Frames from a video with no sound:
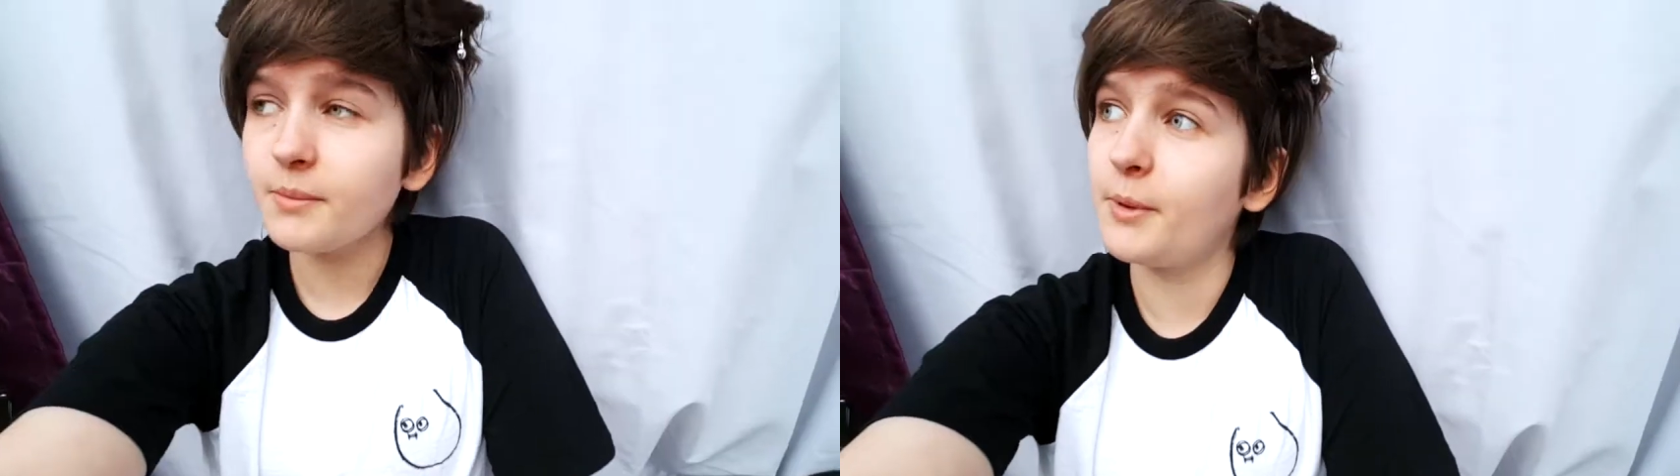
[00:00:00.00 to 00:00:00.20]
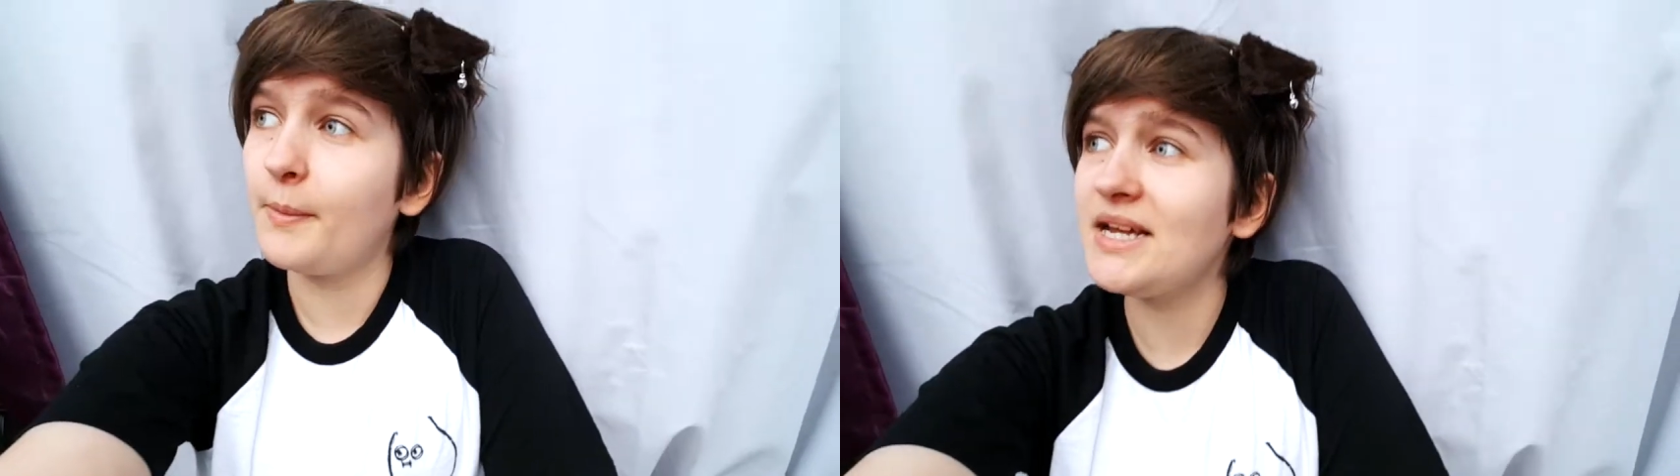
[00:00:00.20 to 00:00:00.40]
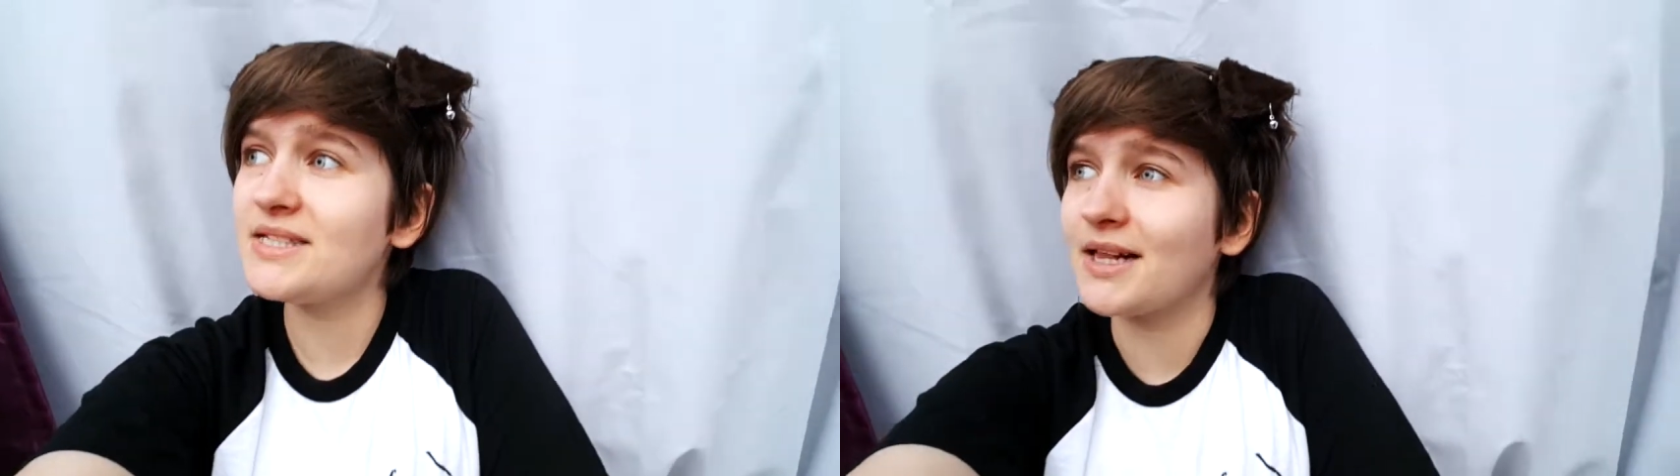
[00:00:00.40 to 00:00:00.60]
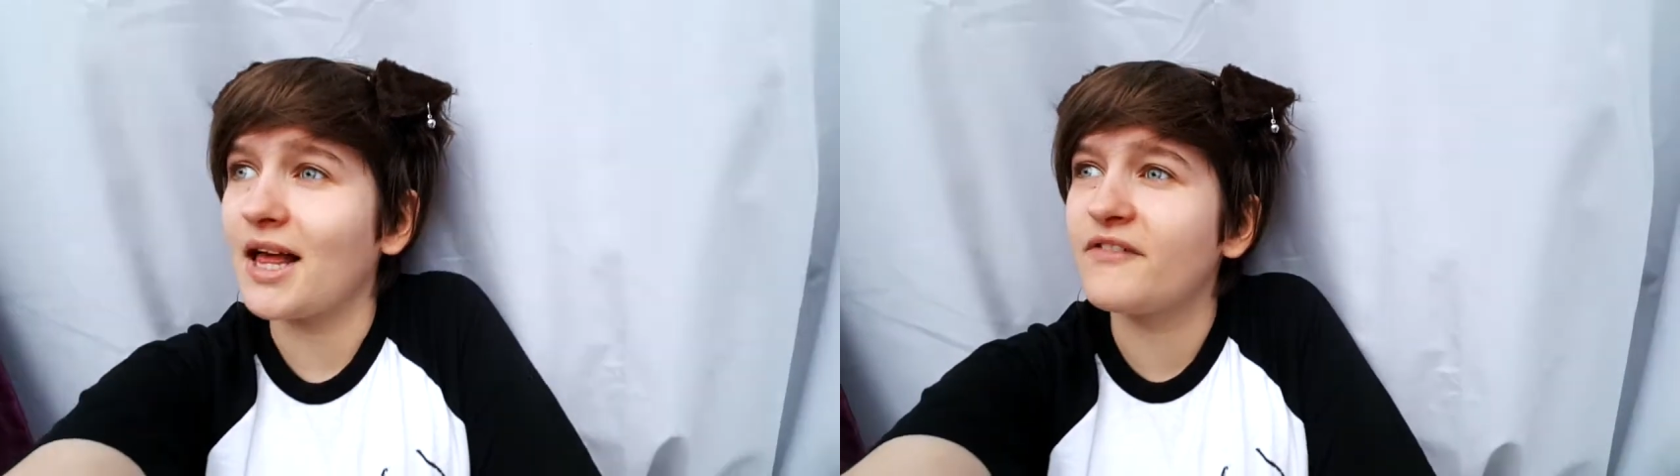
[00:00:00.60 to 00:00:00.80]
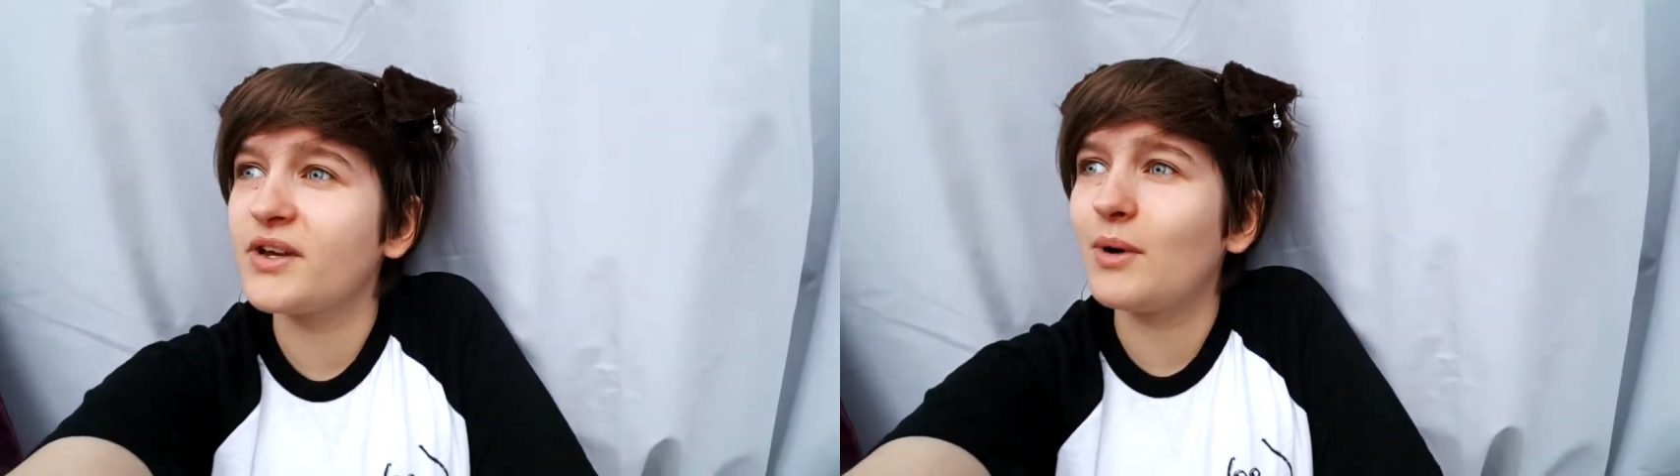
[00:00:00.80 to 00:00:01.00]
But basically,
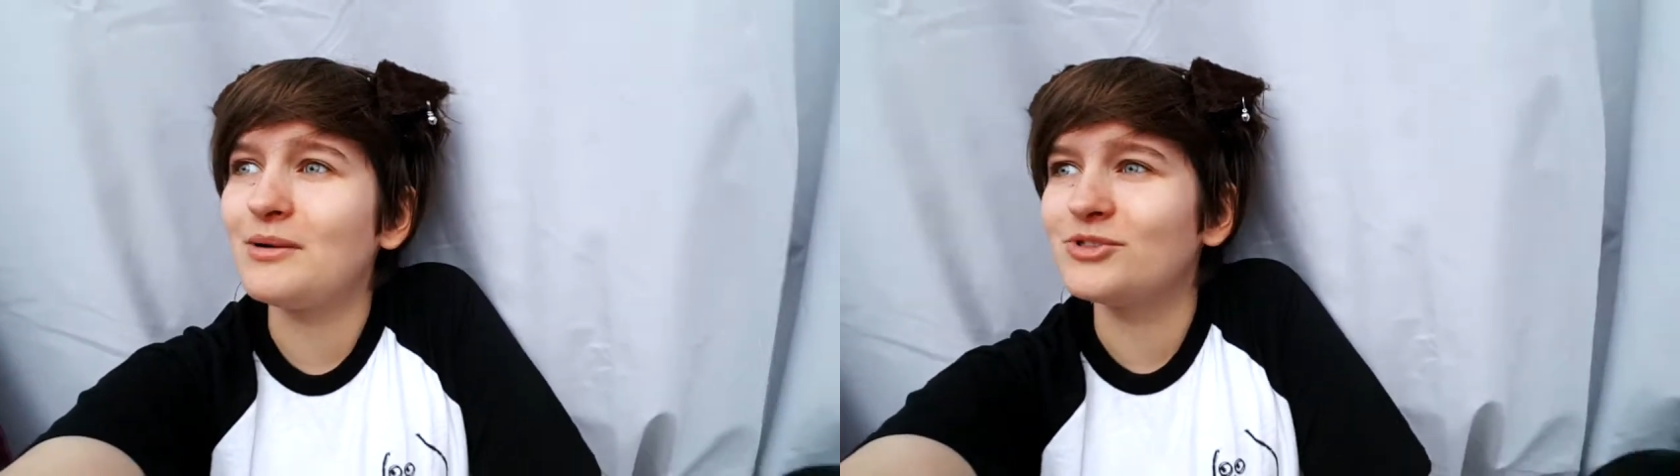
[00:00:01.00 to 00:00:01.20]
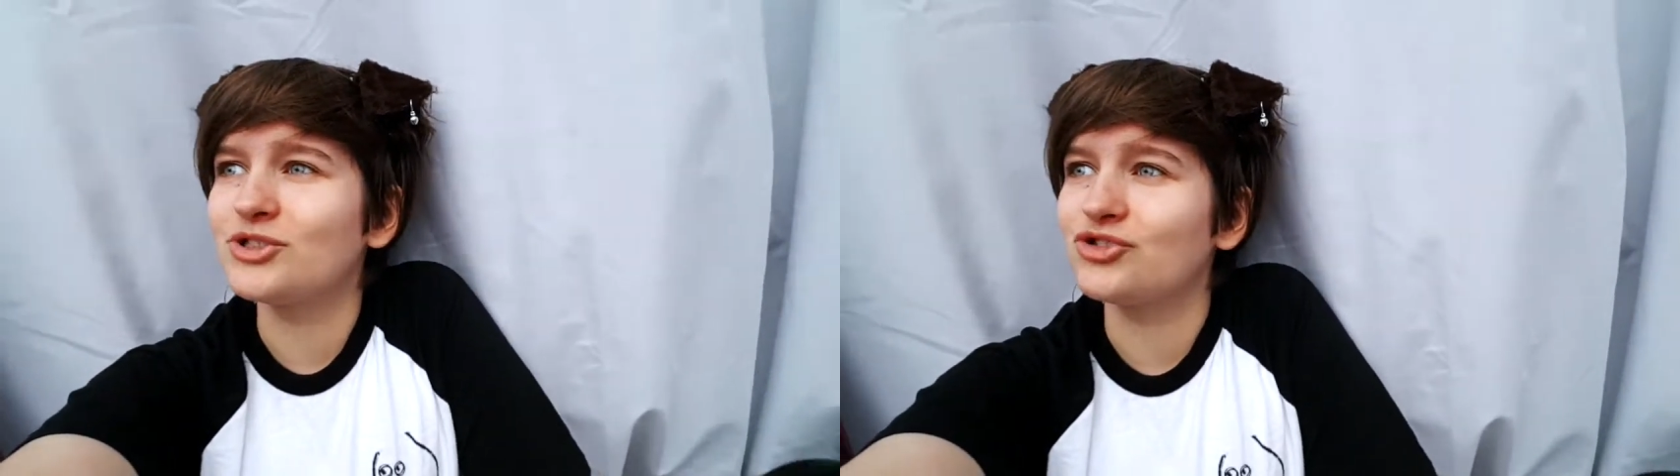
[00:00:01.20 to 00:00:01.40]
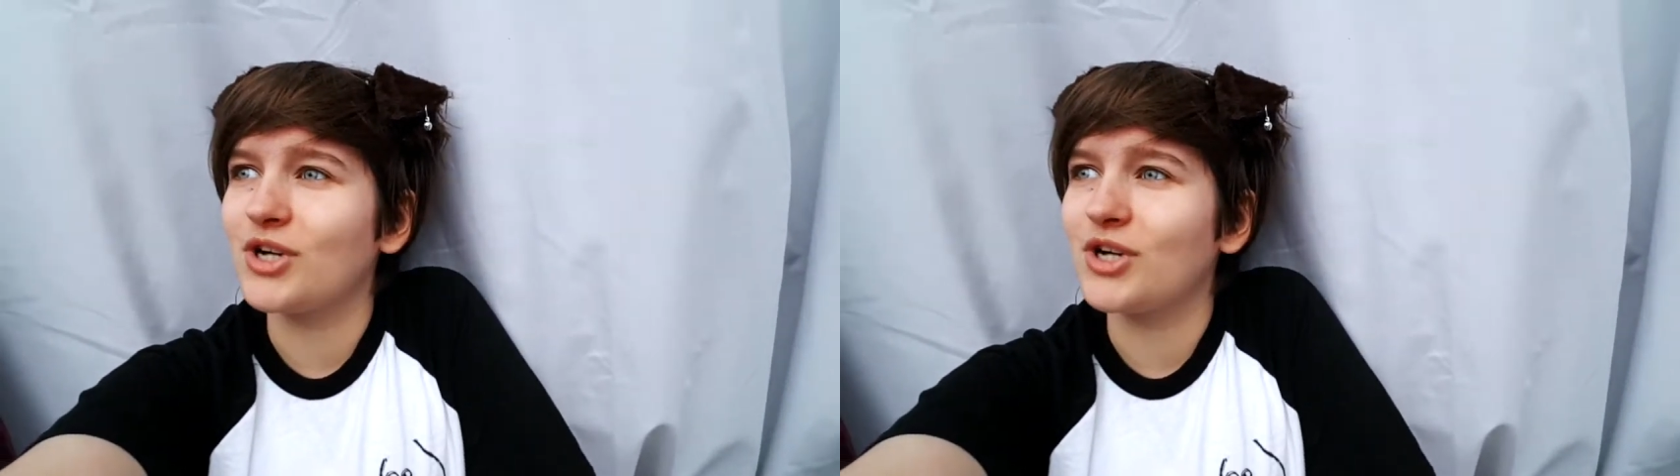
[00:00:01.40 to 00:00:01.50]
I think what I'm just